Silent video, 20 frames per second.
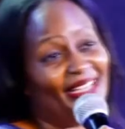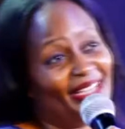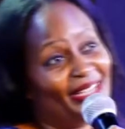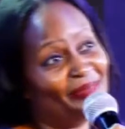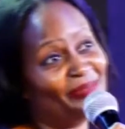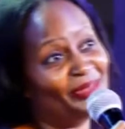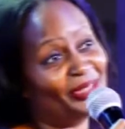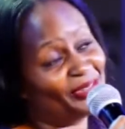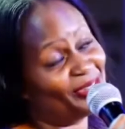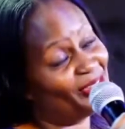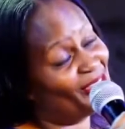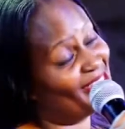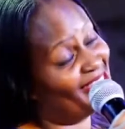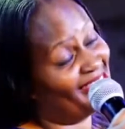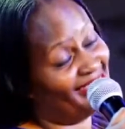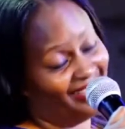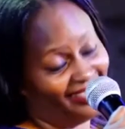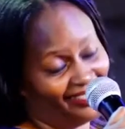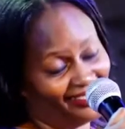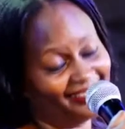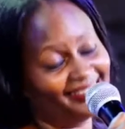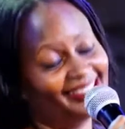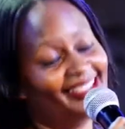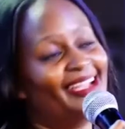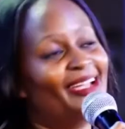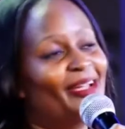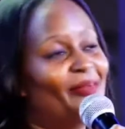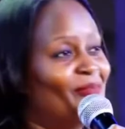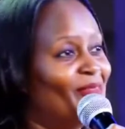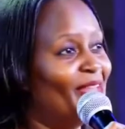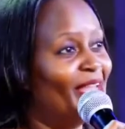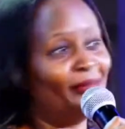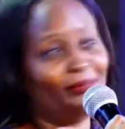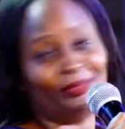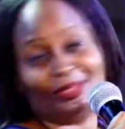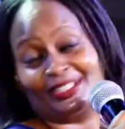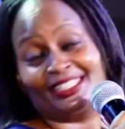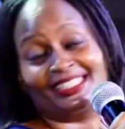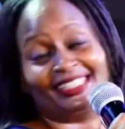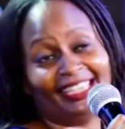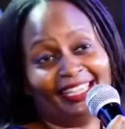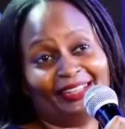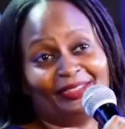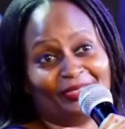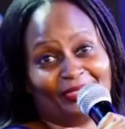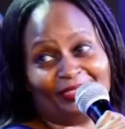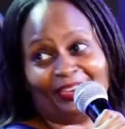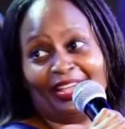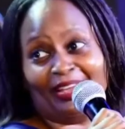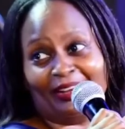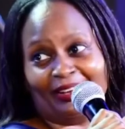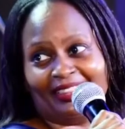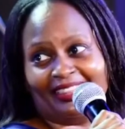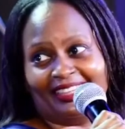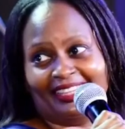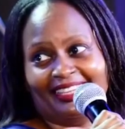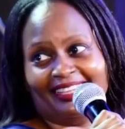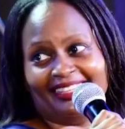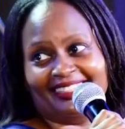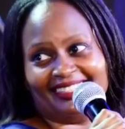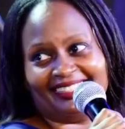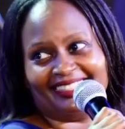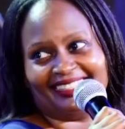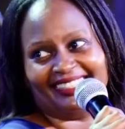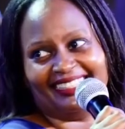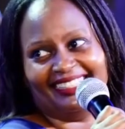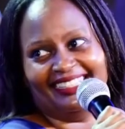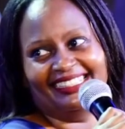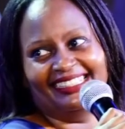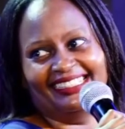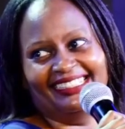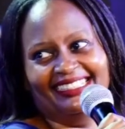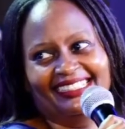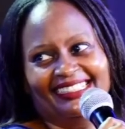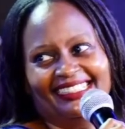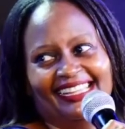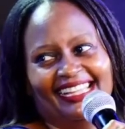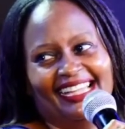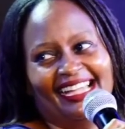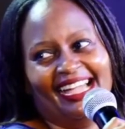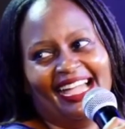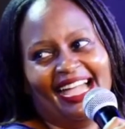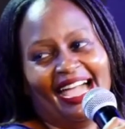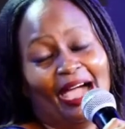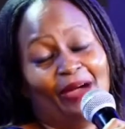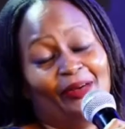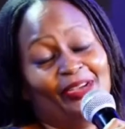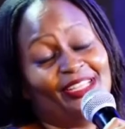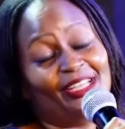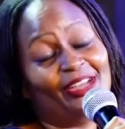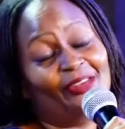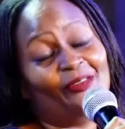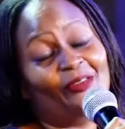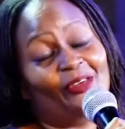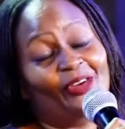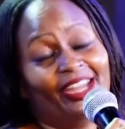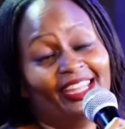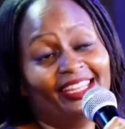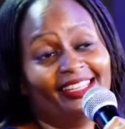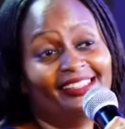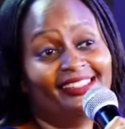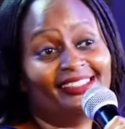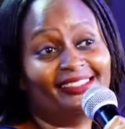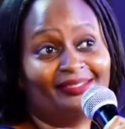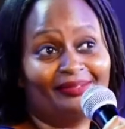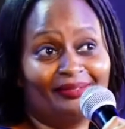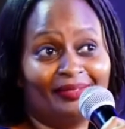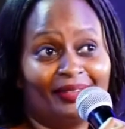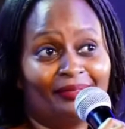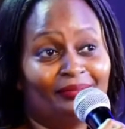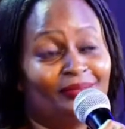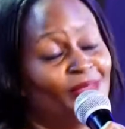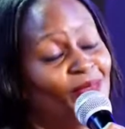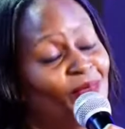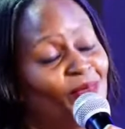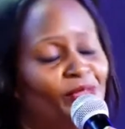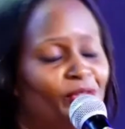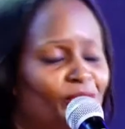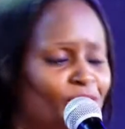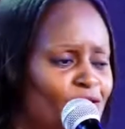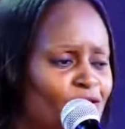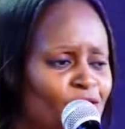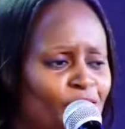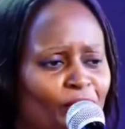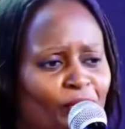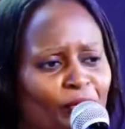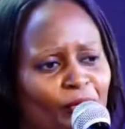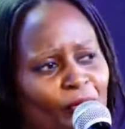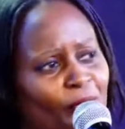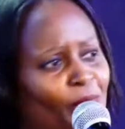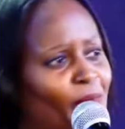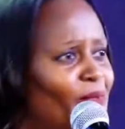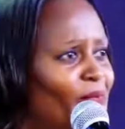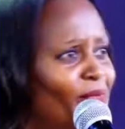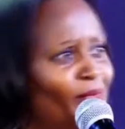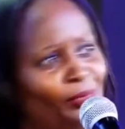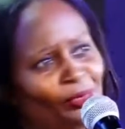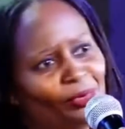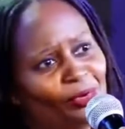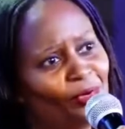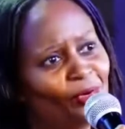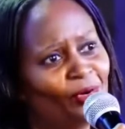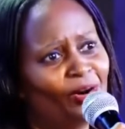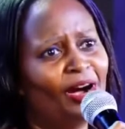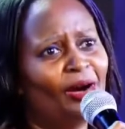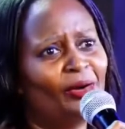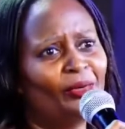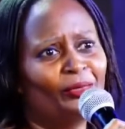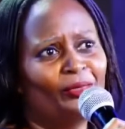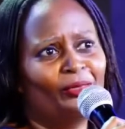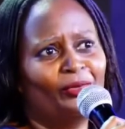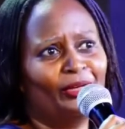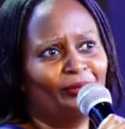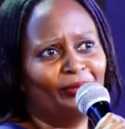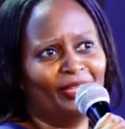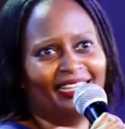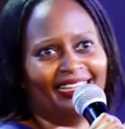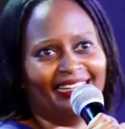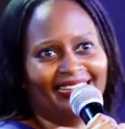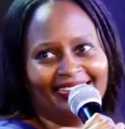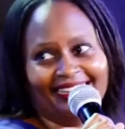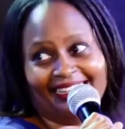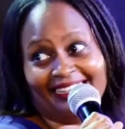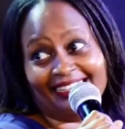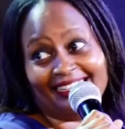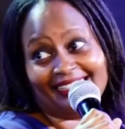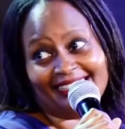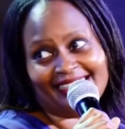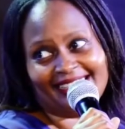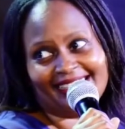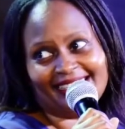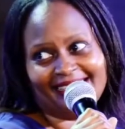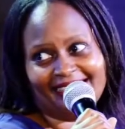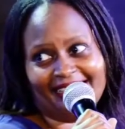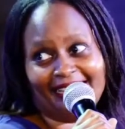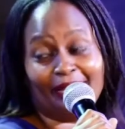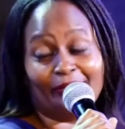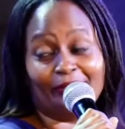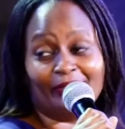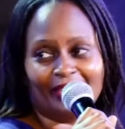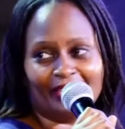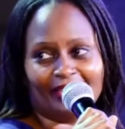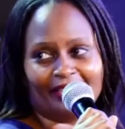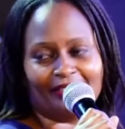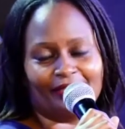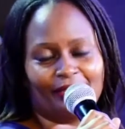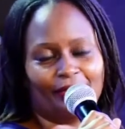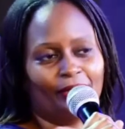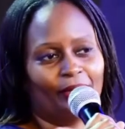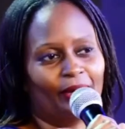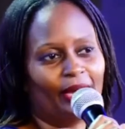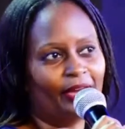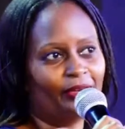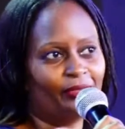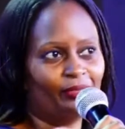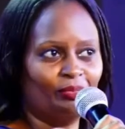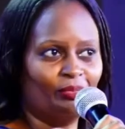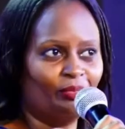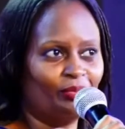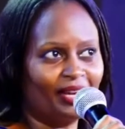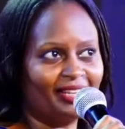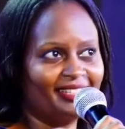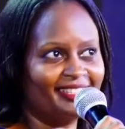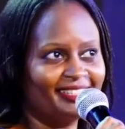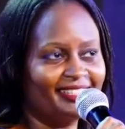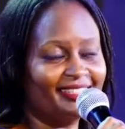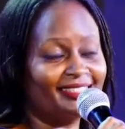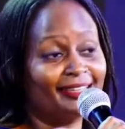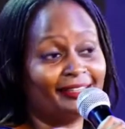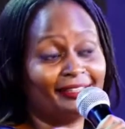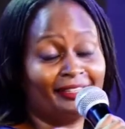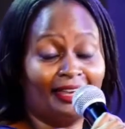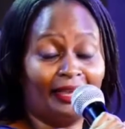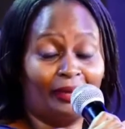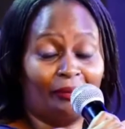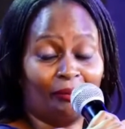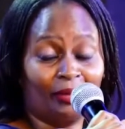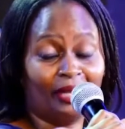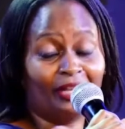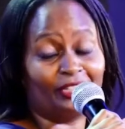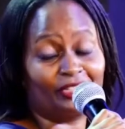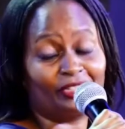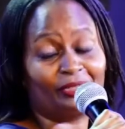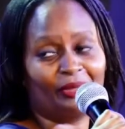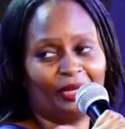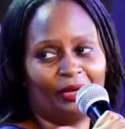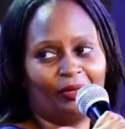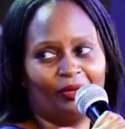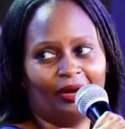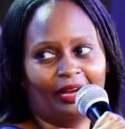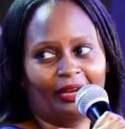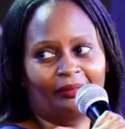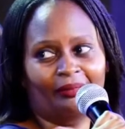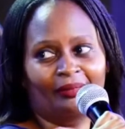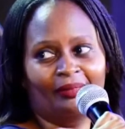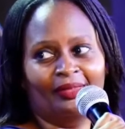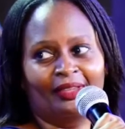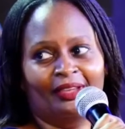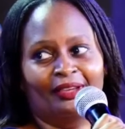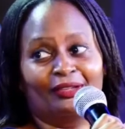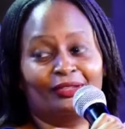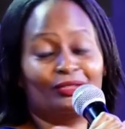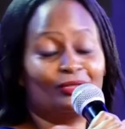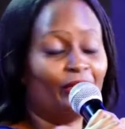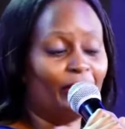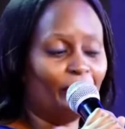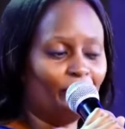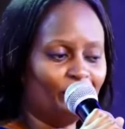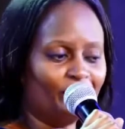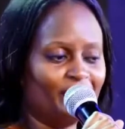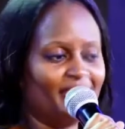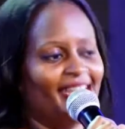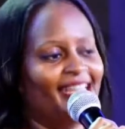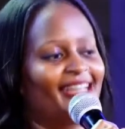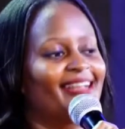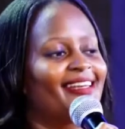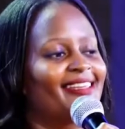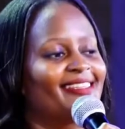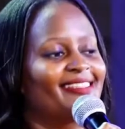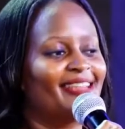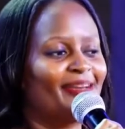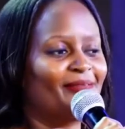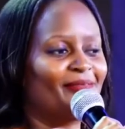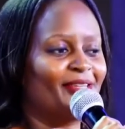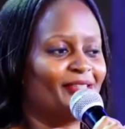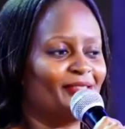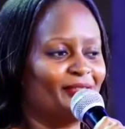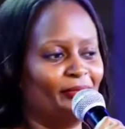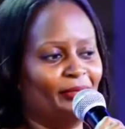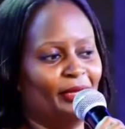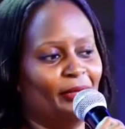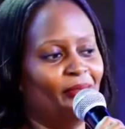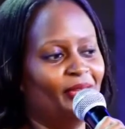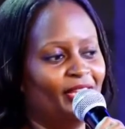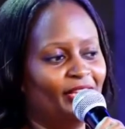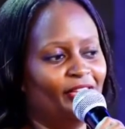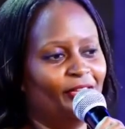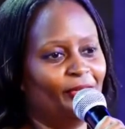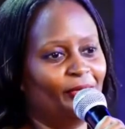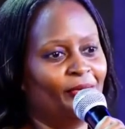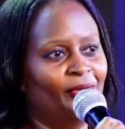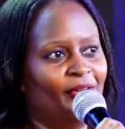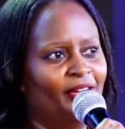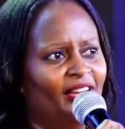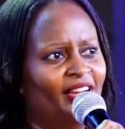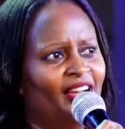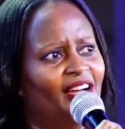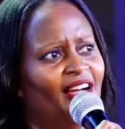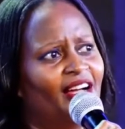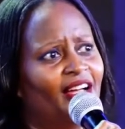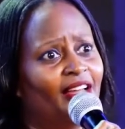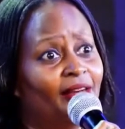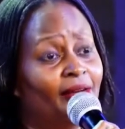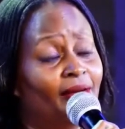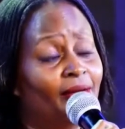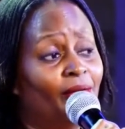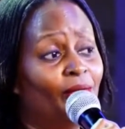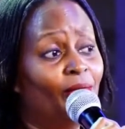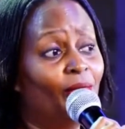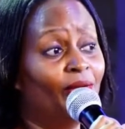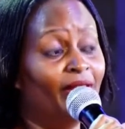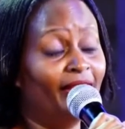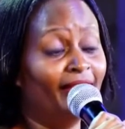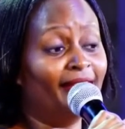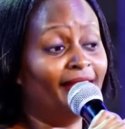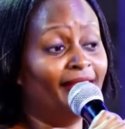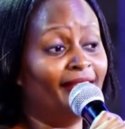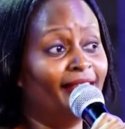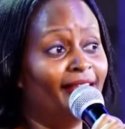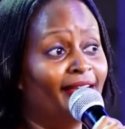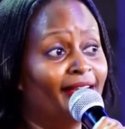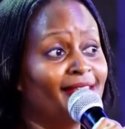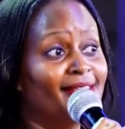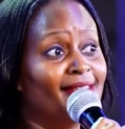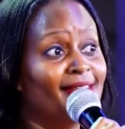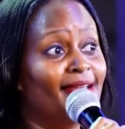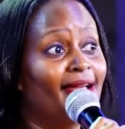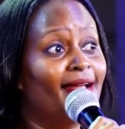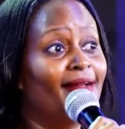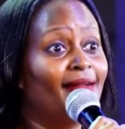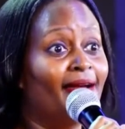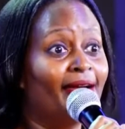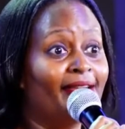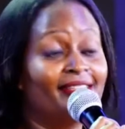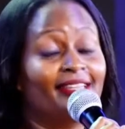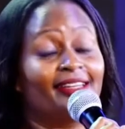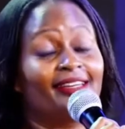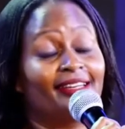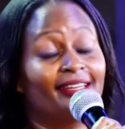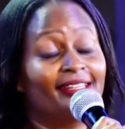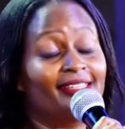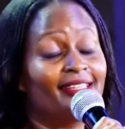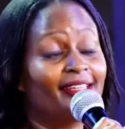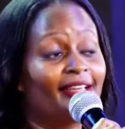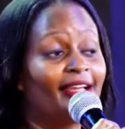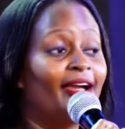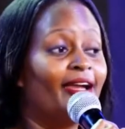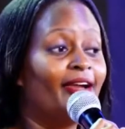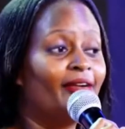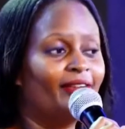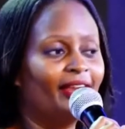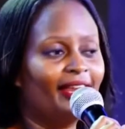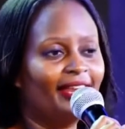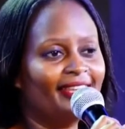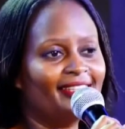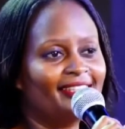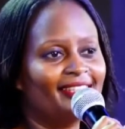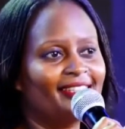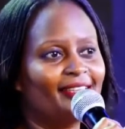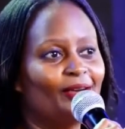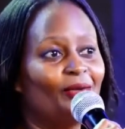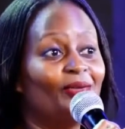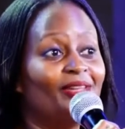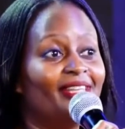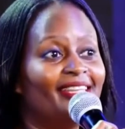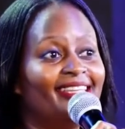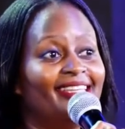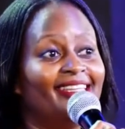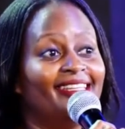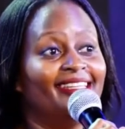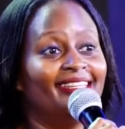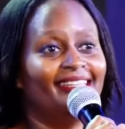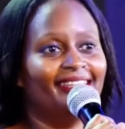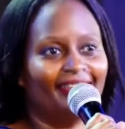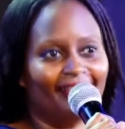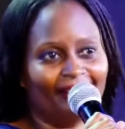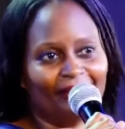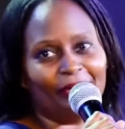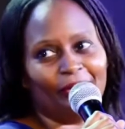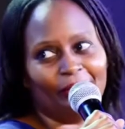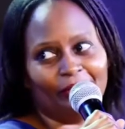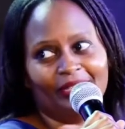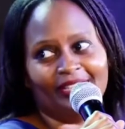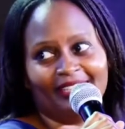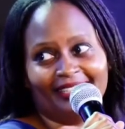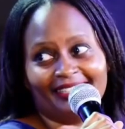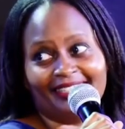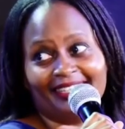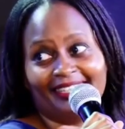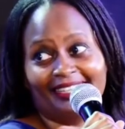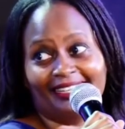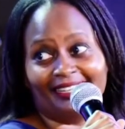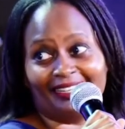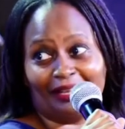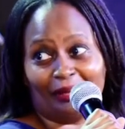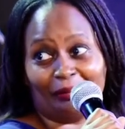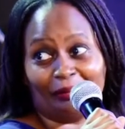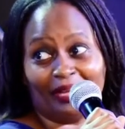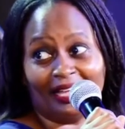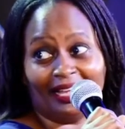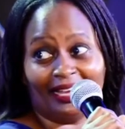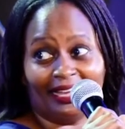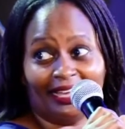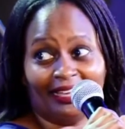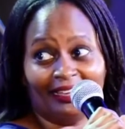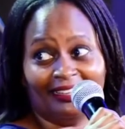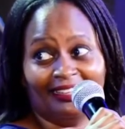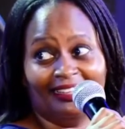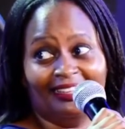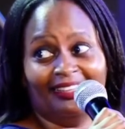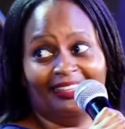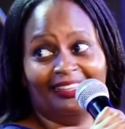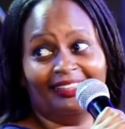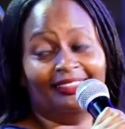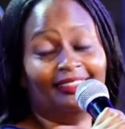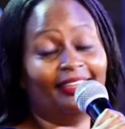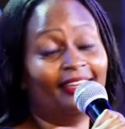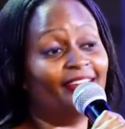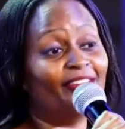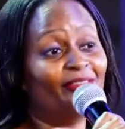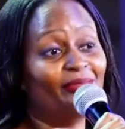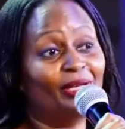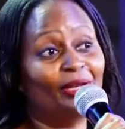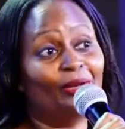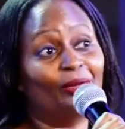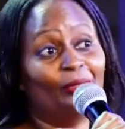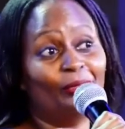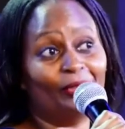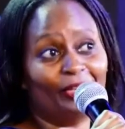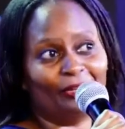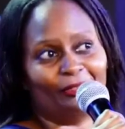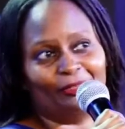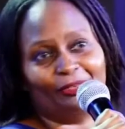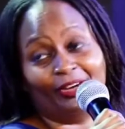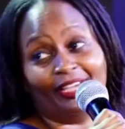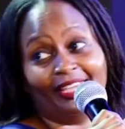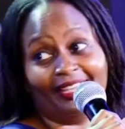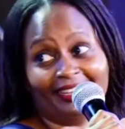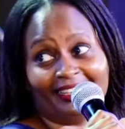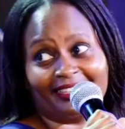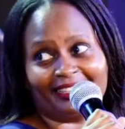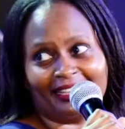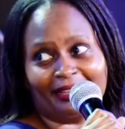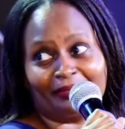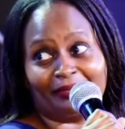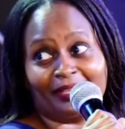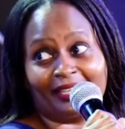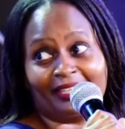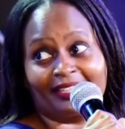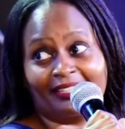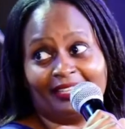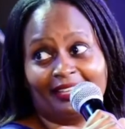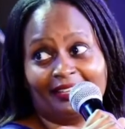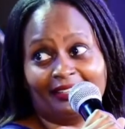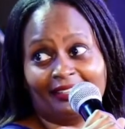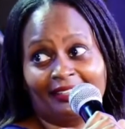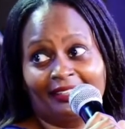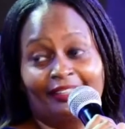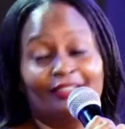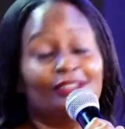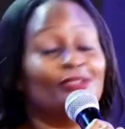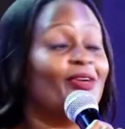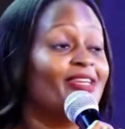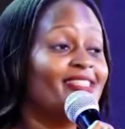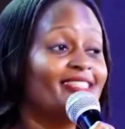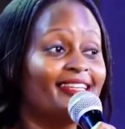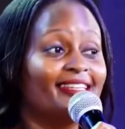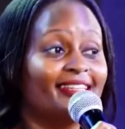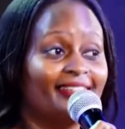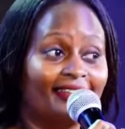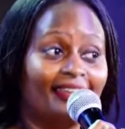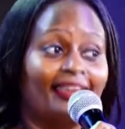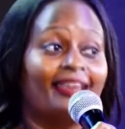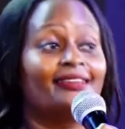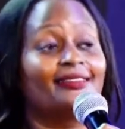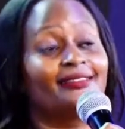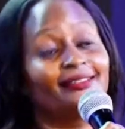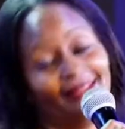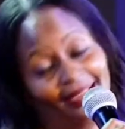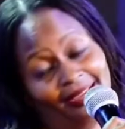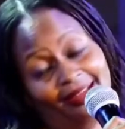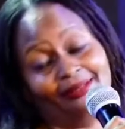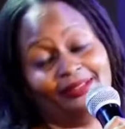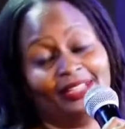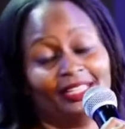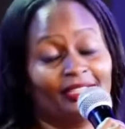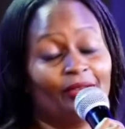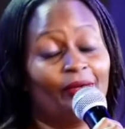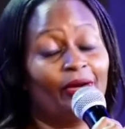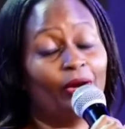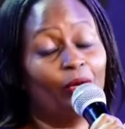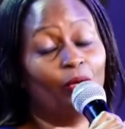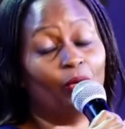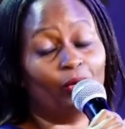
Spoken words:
And because, I'm not scared to try out things. I went and read YouTube, Google, how do I make an eggless cupcake? So I practiced until I managed to make one. So I put eggless cupcakes on my menu. And when I did that, I realized there's a whole Indian community in Kampala that have been looking for eggless cupcakes, and so I started. That's how I